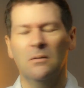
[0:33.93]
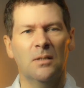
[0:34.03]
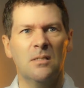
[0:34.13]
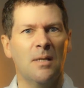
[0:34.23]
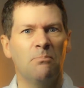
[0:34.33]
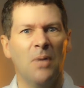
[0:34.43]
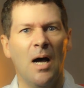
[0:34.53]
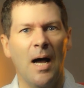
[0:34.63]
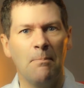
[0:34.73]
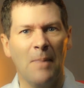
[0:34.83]
except
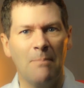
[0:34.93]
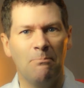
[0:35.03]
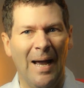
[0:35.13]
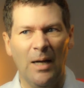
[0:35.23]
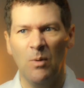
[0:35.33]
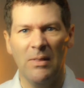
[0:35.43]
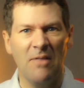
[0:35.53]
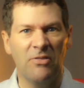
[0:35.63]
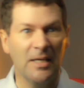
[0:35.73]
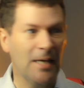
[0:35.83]
behind my back where
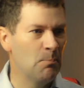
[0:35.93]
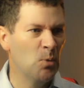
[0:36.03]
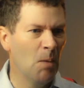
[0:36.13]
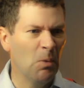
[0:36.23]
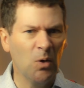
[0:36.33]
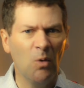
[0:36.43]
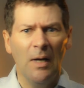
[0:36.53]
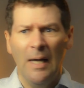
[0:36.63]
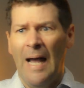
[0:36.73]
they think I'm nominal,